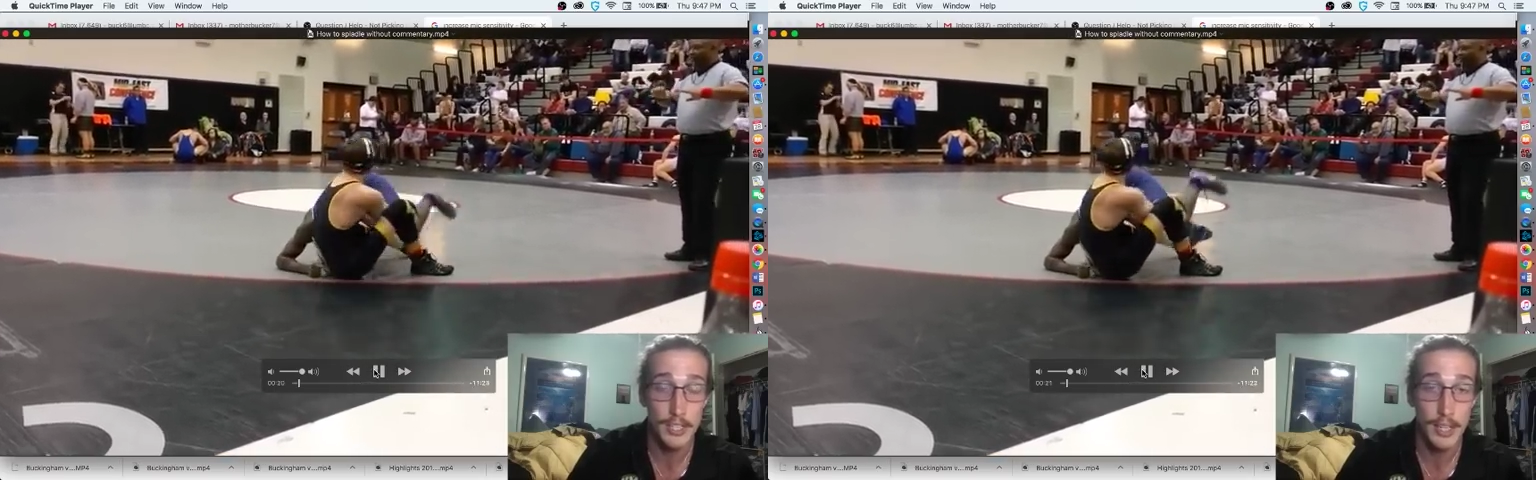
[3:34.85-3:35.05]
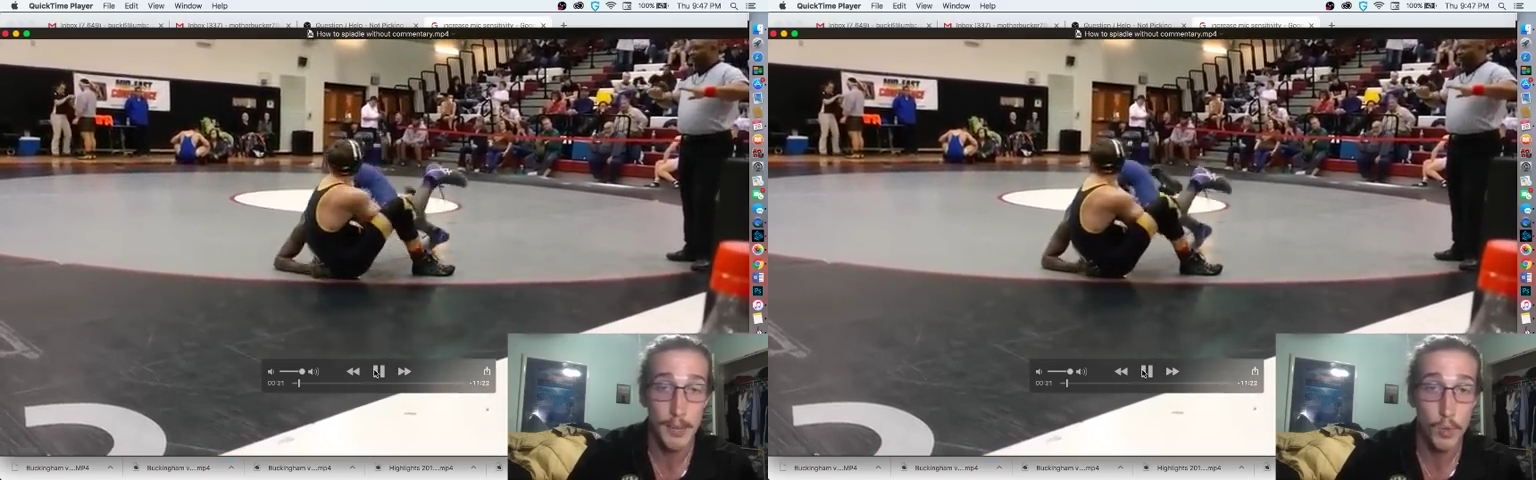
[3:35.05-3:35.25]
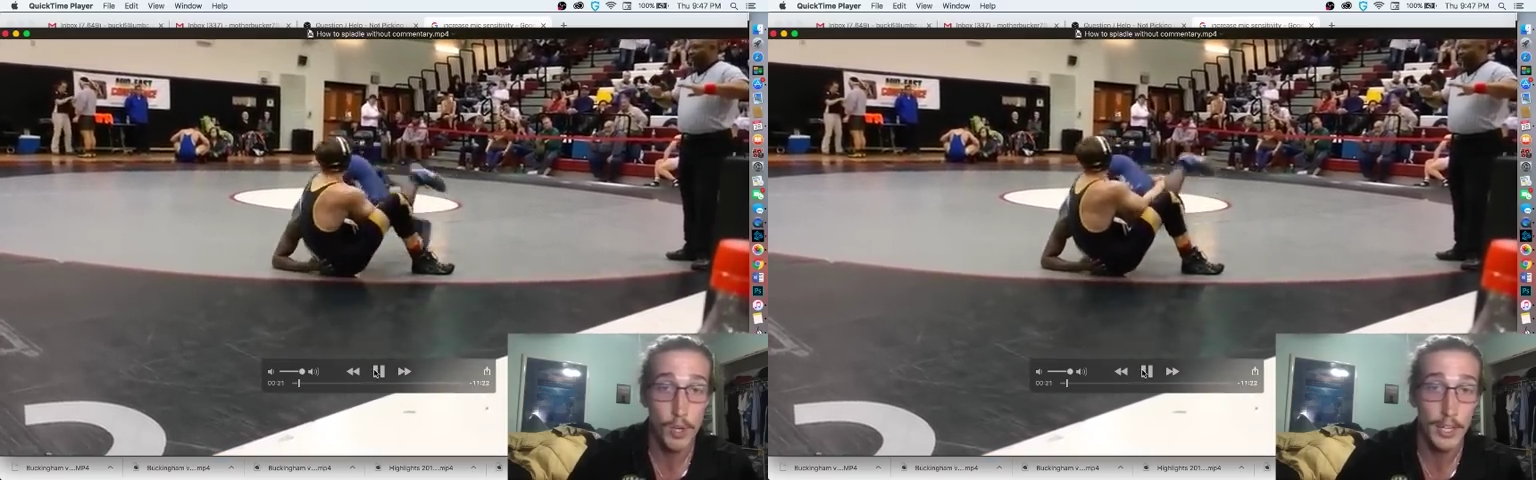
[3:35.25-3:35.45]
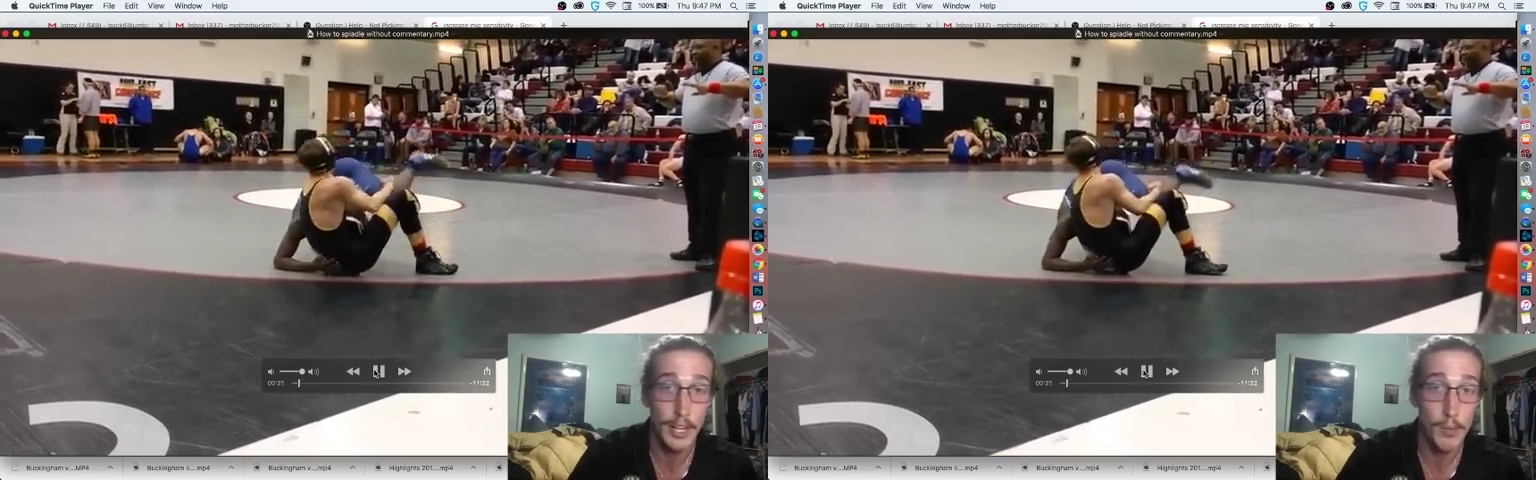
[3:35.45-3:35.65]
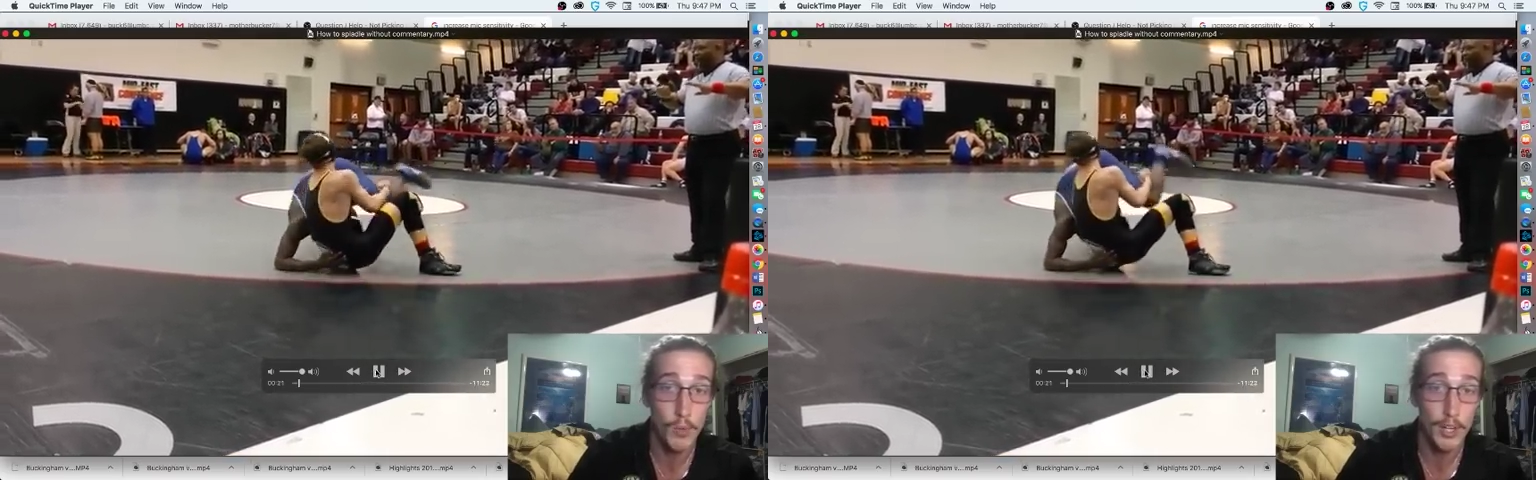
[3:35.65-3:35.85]
I'm working
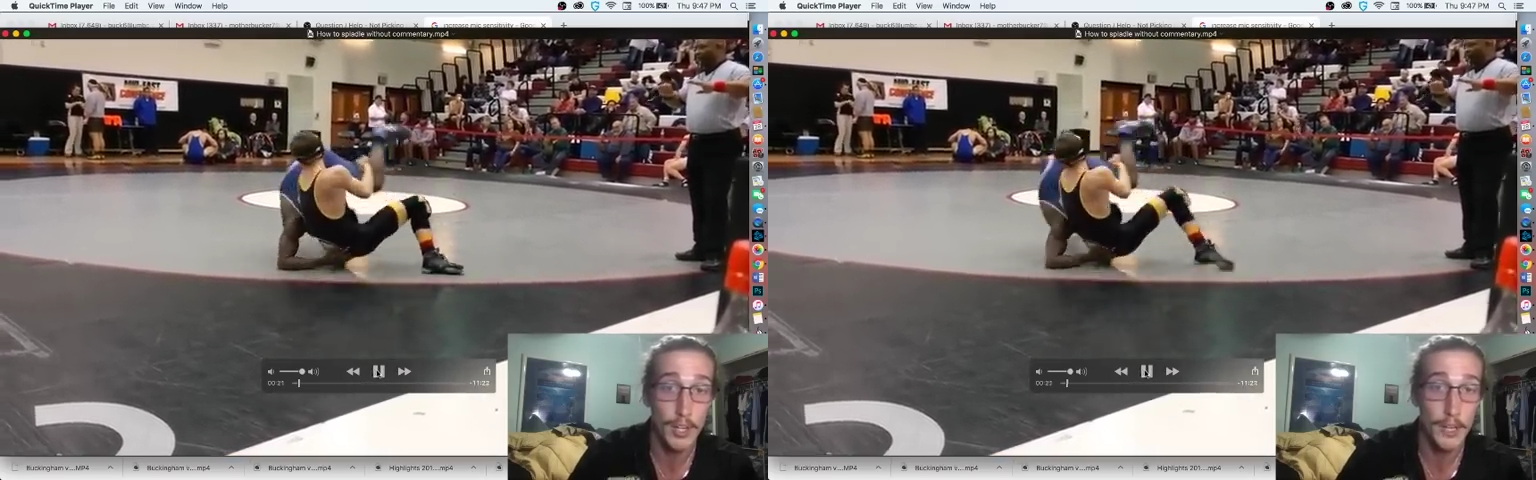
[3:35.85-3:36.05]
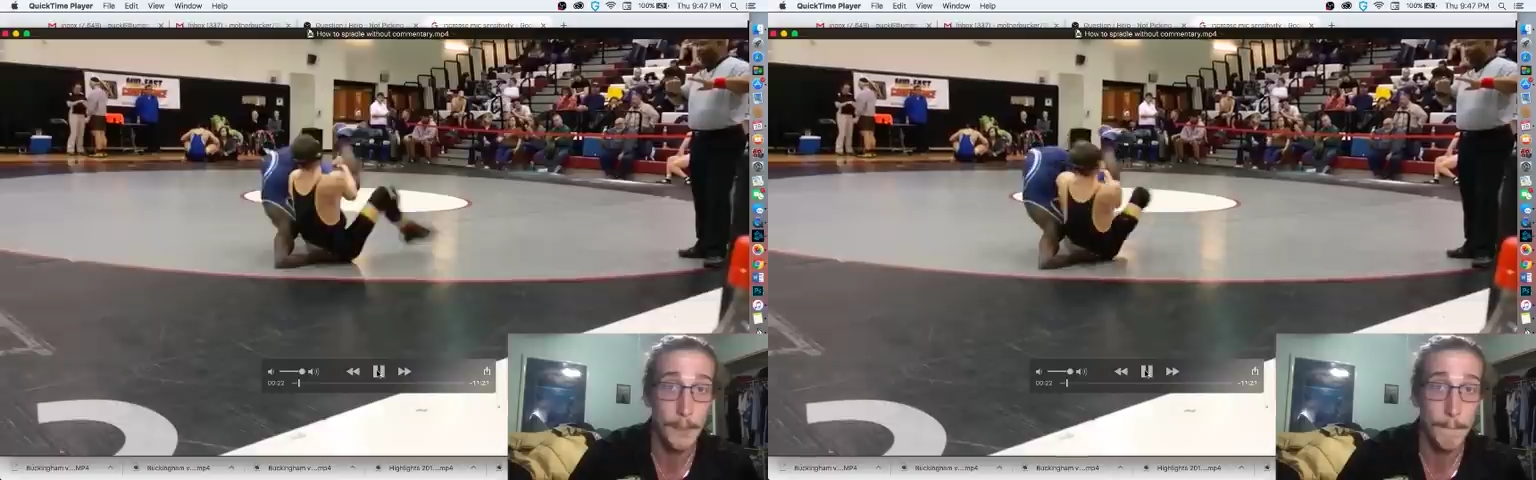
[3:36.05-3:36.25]
it.